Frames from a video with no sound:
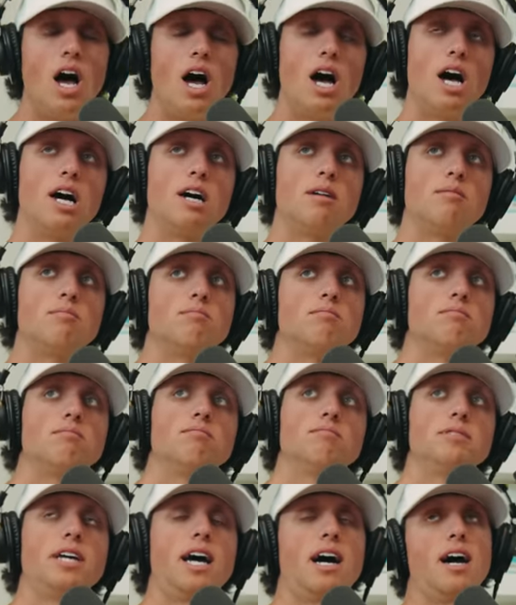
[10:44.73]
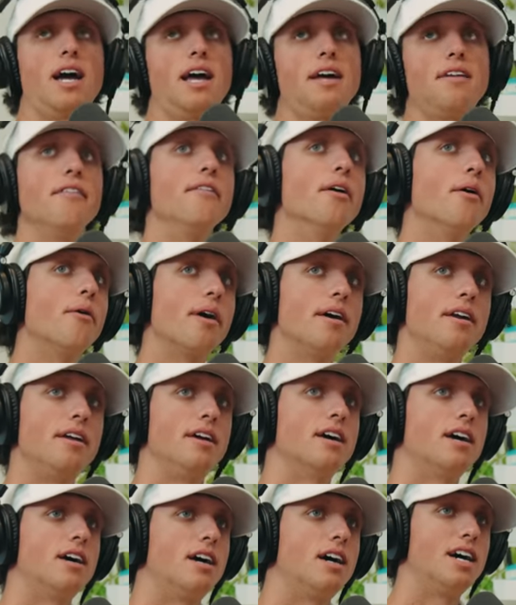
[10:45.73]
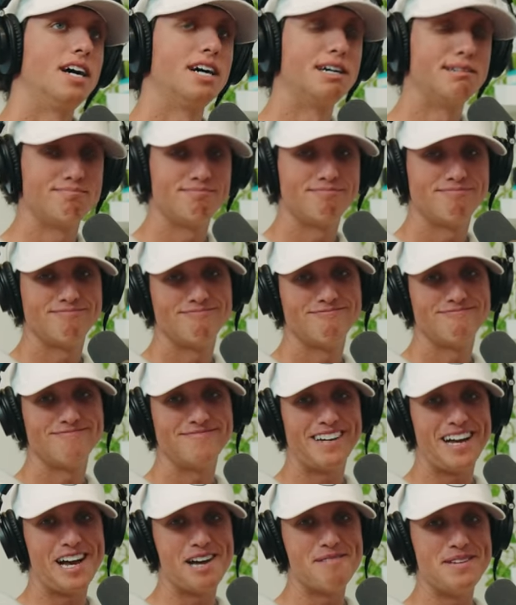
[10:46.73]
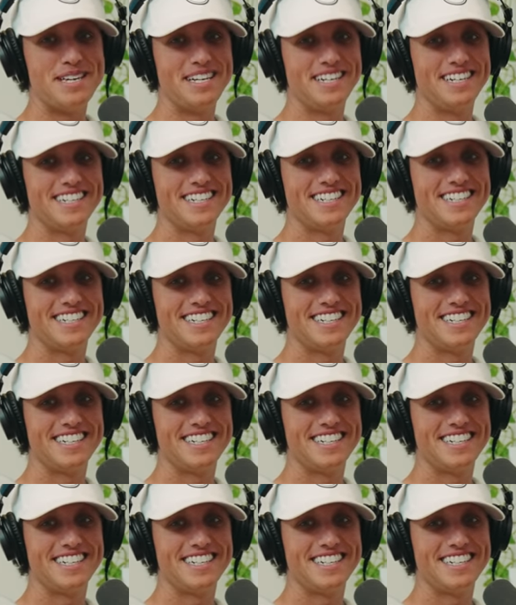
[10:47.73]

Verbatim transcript: Um, yeah, I had no idea. Um, I mean,